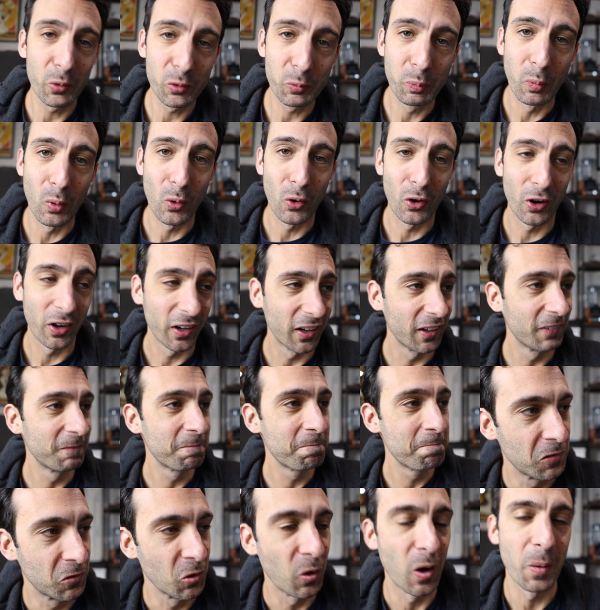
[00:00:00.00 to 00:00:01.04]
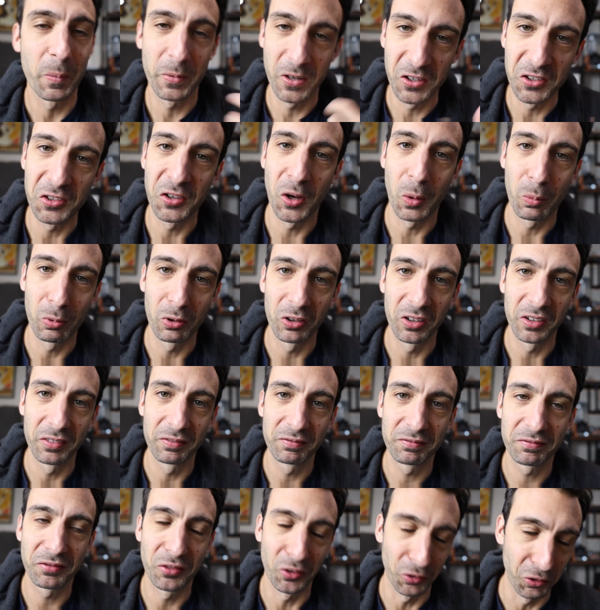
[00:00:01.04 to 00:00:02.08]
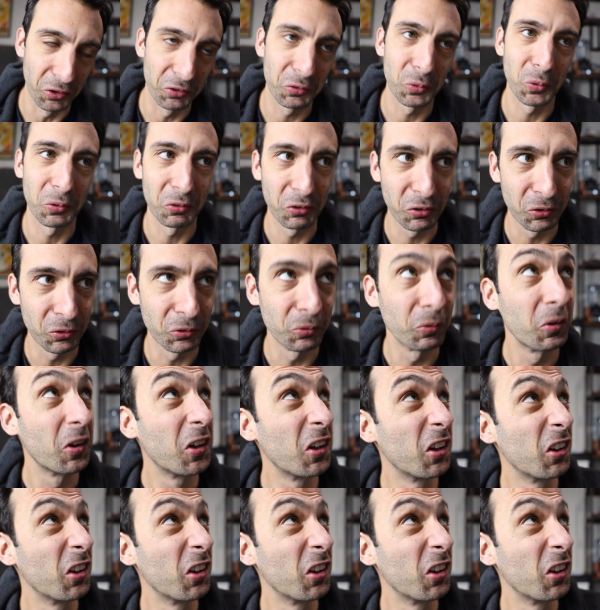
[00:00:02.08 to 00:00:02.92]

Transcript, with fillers: was boring, so I'm gonna double it for this one too.